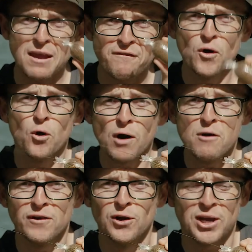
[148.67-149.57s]
If you're
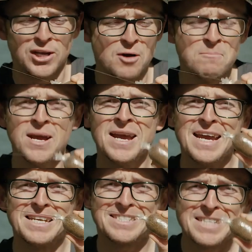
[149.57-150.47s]
overlooking them,
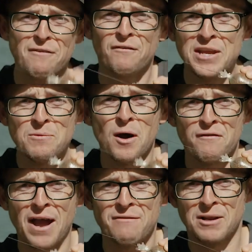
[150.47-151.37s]
it's definitely
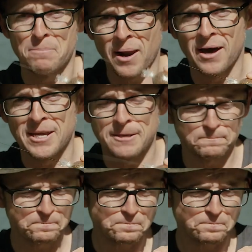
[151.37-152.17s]
worth having a play.